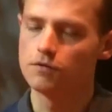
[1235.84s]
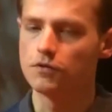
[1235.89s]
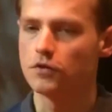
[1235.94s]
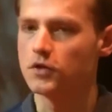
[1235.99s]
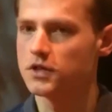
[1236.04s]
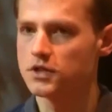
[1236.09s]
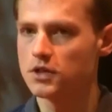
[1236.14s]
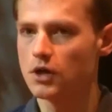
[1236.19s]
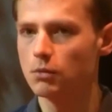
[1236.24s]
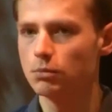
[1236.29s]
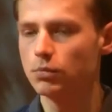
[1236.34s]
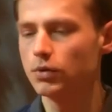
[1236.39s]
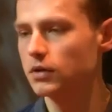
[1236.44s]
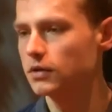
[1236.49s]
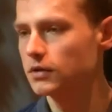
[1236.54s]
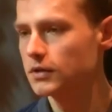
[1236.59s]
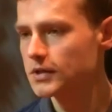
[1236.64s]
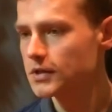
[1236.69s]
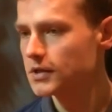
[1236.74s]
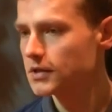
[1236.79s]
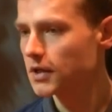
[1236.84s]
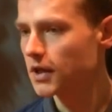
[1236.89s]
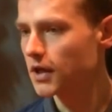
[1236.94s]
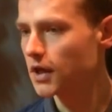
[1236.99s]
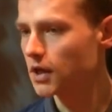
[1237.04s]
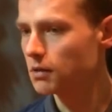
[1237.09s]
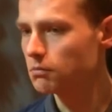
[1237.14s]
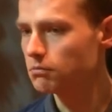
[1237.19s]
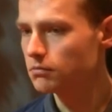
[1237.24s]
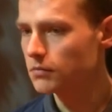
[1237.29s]
for example,
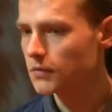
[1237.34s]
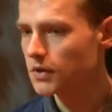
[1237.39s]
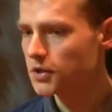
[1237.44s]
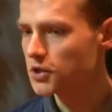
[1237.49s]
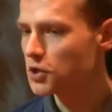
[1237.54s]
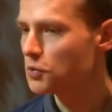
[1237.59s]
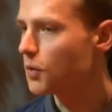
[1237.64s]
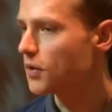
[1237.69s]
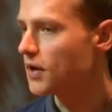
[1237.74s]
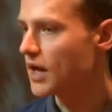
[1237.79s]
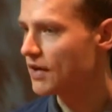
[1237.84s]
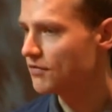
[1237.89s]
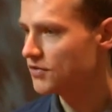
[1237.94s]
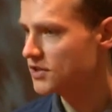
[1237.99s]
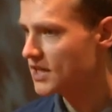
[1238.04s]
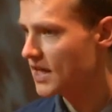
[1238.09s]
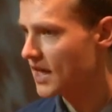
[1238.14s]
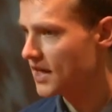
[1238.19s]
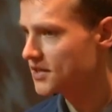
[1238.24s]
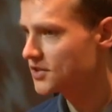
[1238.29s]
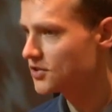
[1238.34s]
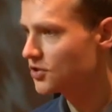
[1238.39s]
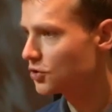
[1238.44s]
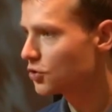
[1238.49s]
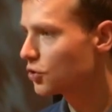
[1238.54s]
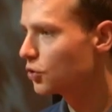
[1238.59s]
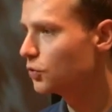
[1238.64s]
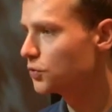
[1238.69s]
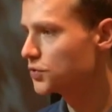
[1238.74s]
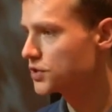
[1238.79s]
you won't have a test
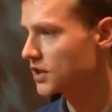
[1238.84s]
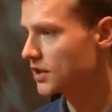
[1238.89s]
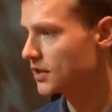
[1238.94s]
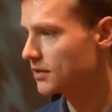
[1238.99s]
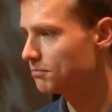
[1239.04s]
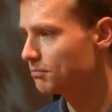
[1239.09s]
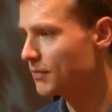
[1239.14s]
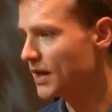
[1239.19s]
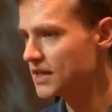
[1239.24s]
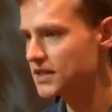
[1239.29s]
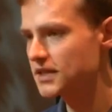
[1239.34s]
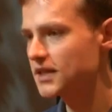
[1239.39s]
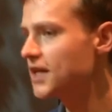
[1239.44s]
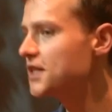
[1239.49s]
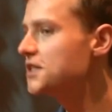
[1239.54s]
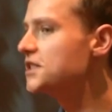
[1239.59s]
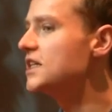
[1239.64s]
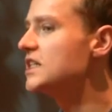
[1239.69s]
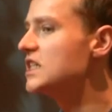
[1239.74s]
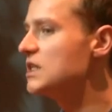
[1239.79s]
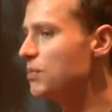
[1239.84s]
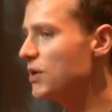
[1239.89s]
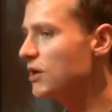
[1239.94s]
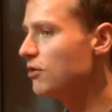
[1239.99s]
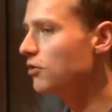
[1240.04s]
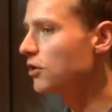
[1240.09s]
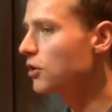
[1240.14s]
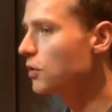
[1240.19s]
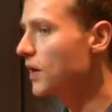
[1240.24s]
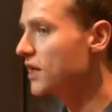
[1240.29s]
that makes an
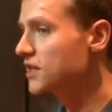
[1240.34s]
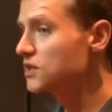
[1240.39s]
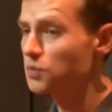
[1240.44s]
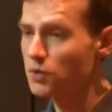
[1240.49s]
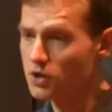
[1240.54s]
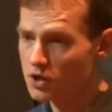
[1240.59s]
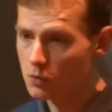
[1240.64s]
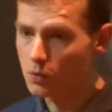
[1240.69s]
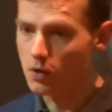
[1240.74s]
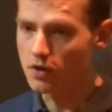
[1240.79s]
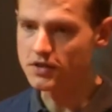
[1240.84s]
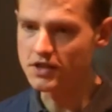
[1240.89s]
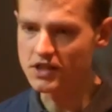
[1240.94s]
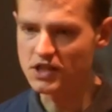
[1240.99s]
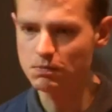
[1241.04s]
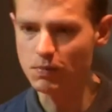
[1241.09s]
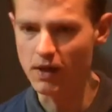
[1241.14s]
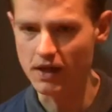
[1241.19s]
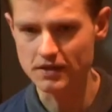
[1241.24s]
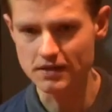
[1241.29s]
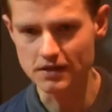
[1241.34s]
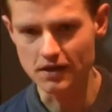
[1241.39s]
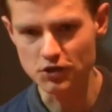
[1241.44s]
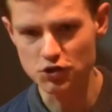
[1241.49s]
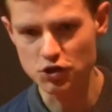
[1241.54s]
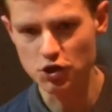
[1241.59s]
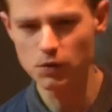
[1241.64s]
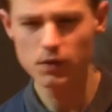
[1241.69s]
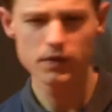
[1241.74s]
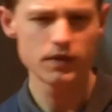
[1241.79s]
HTTP request when you weren't expecting it
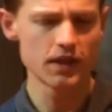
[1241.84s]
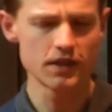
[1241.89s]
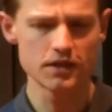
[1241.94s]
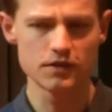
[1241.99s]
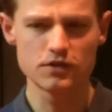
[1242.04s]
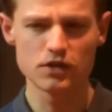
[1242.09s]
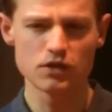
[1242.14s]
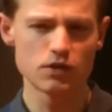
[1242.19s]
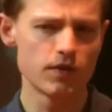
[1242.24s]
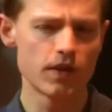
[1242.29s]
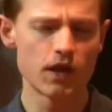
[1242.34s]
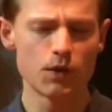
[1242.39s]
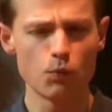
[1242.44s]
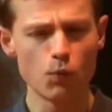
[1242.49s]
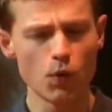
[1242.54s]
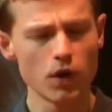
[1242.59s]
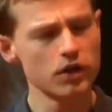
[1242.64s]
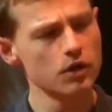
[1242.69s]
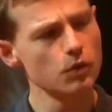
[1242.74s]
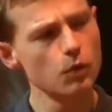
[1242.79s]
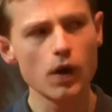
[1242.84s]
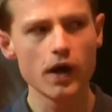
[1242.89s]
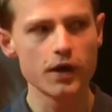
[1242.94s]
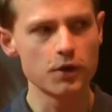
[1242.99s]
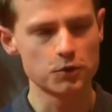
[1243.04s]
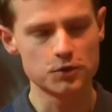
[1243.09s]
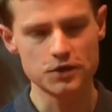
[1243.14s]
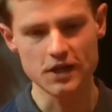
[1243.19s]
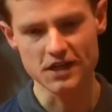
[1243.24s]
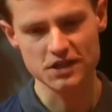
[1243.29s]
to, and then wonder why
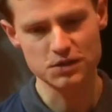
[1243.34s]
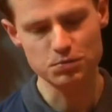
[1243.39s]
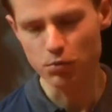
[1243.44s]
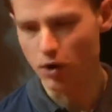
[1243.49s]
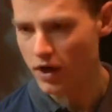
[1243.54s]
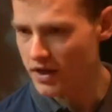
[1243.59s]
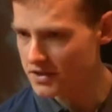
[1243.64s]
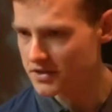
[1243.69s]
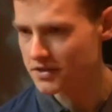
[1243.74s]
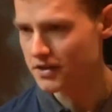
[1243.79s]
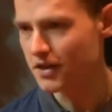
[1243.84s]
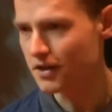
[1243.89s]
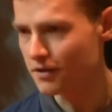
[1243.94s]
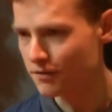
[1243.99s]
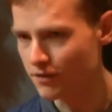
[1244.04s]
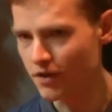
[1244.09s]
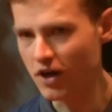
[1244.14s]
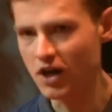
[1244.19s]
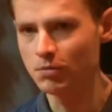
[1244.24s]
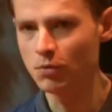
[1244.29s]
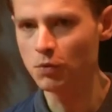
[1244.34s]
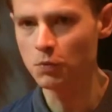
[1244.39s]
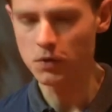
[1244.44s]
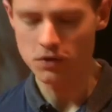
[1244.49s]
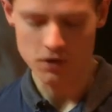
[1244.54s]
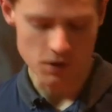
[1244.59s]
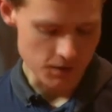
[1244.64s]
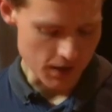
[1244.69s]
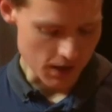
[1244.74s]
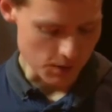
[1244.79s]
your test breaks in an environment
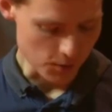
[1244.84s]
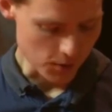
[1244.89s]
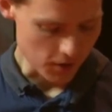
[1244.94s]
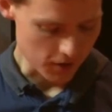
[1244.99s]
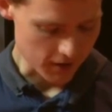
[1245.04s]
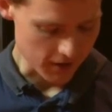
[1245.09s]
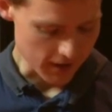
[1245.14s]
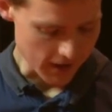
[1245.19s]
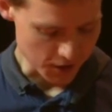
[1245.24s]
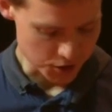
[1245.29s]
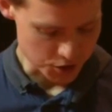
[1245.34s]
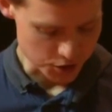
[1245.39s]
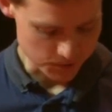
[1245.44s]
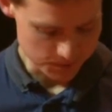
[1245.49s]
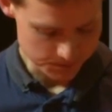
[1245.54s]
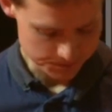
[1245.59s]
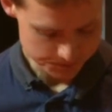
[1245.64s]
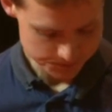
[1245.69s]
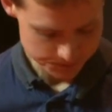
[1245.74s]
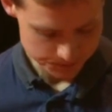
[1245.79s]
with no network connection.